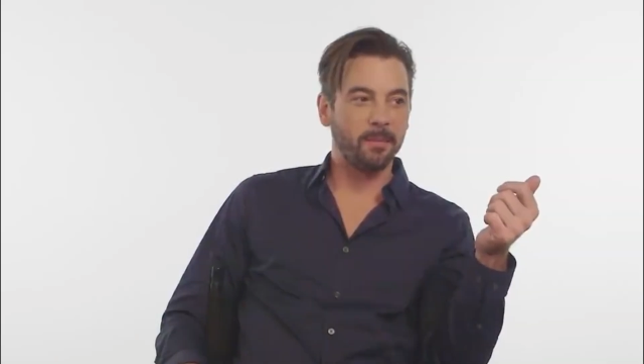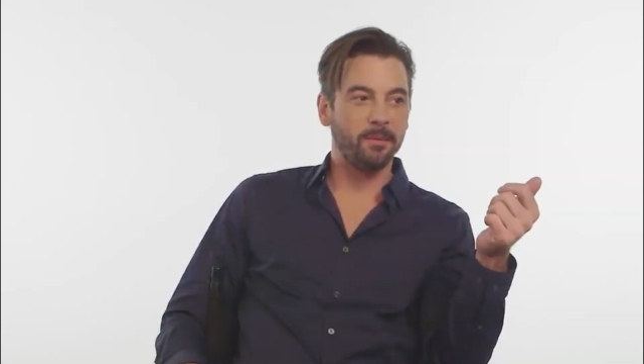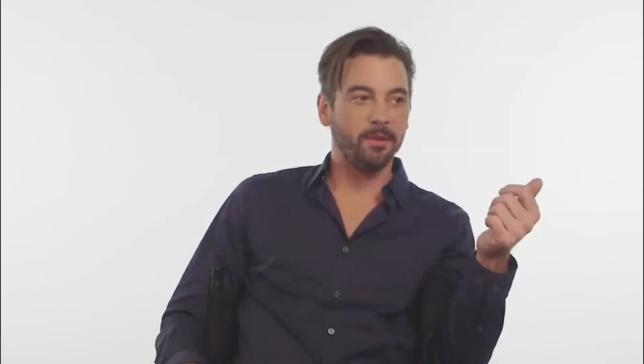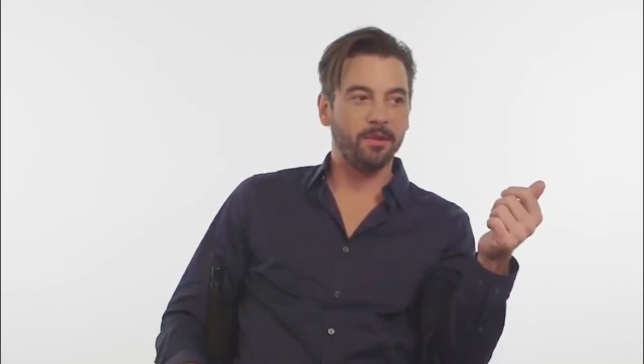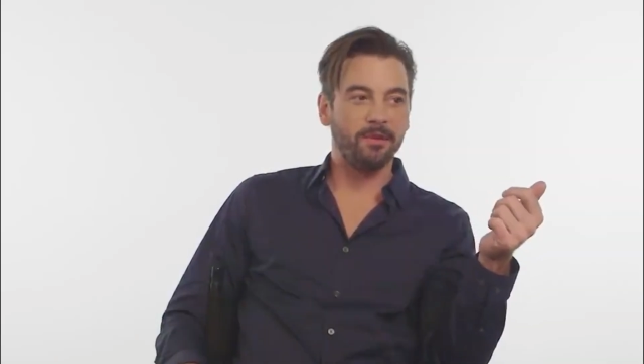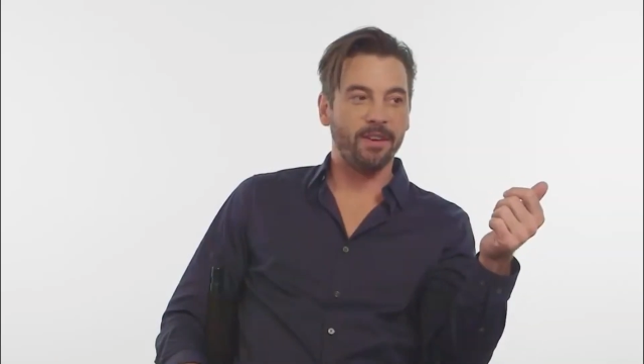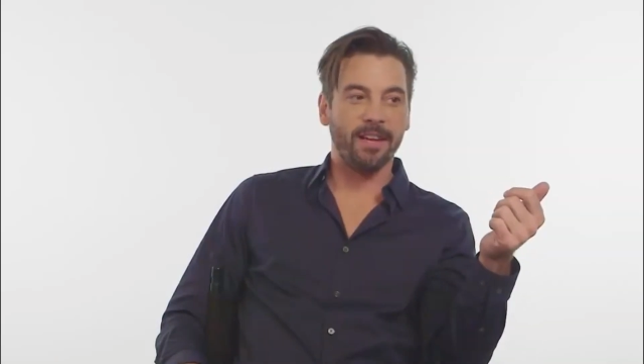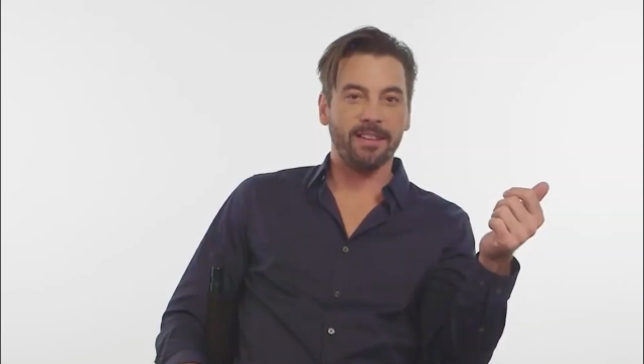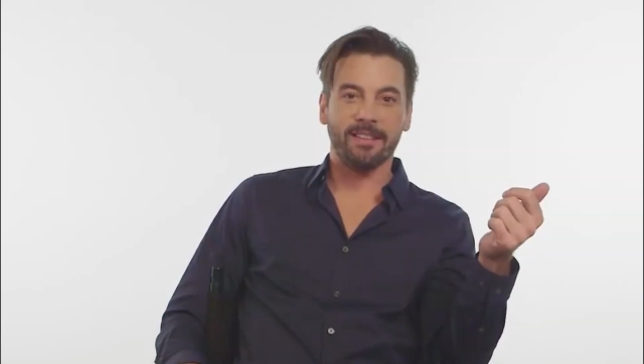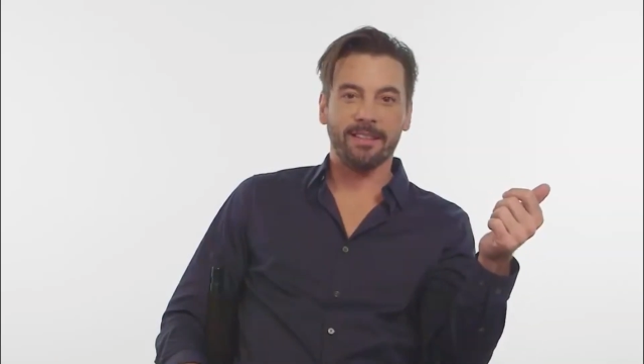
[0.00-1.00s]
there are
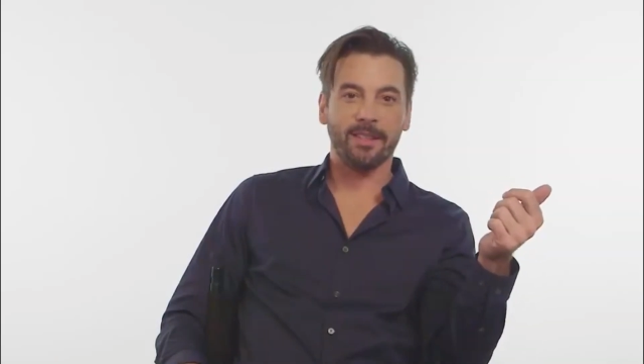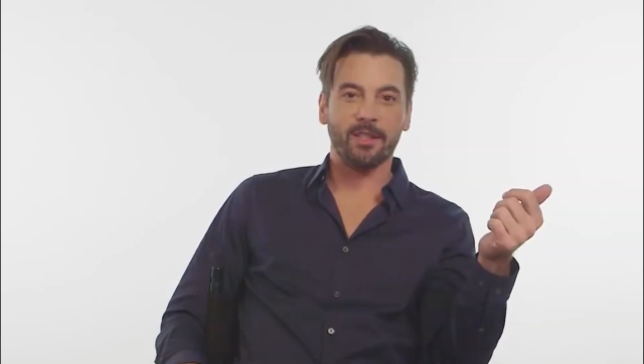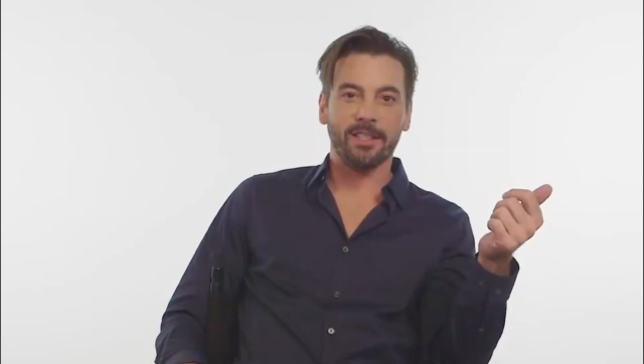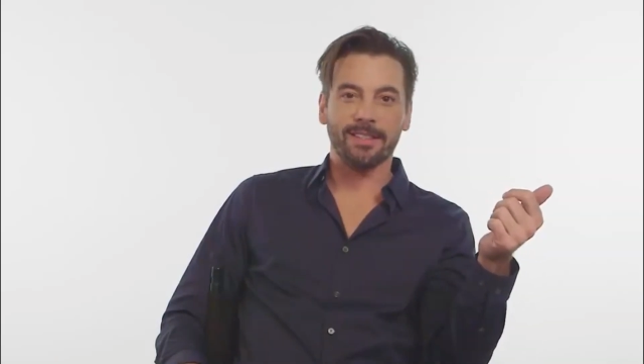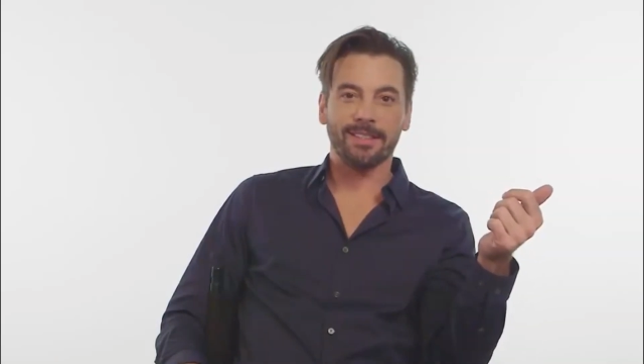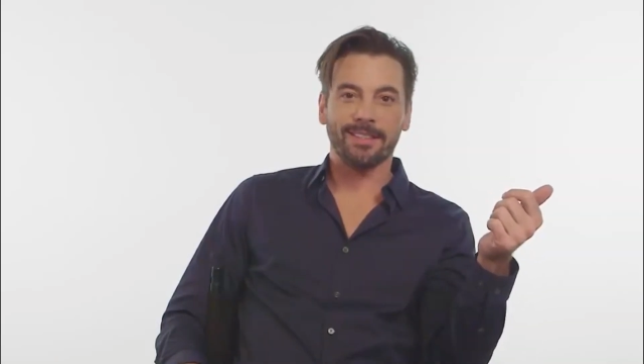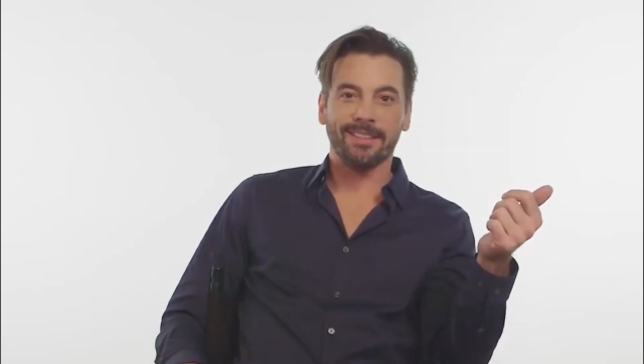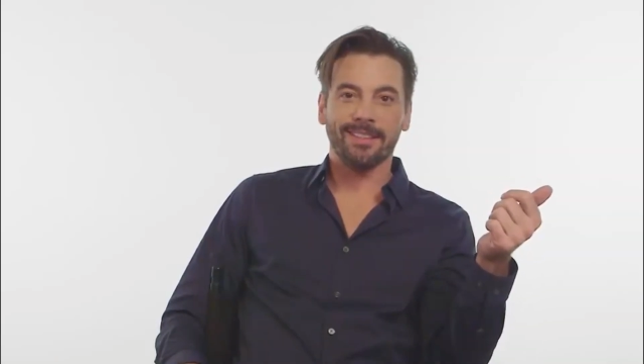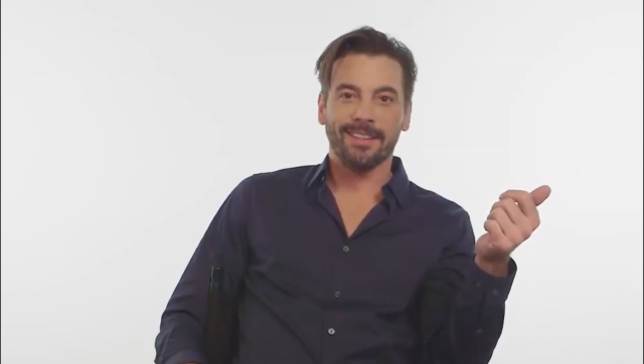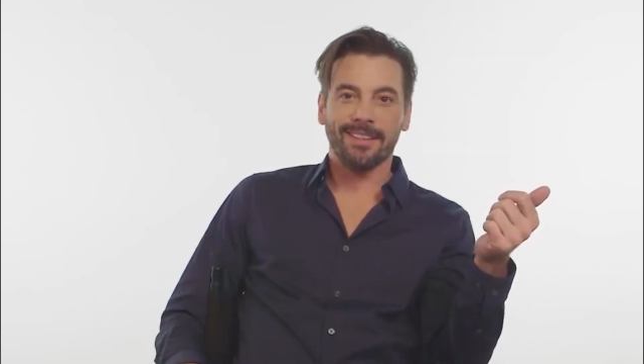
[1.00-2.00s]
multiple killers hidden
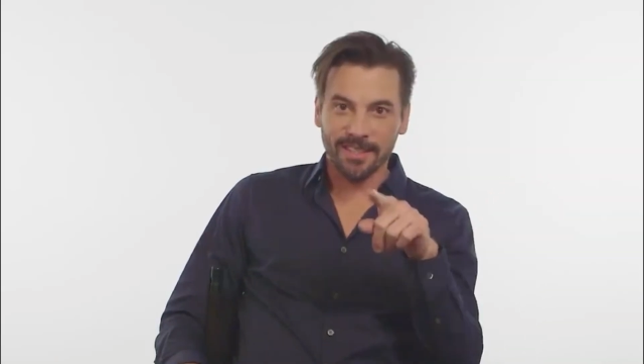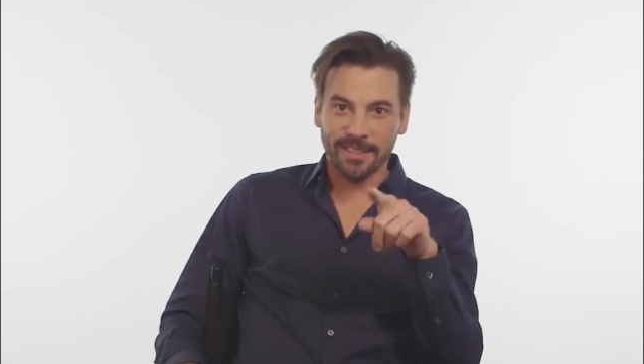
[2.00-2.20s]
behind the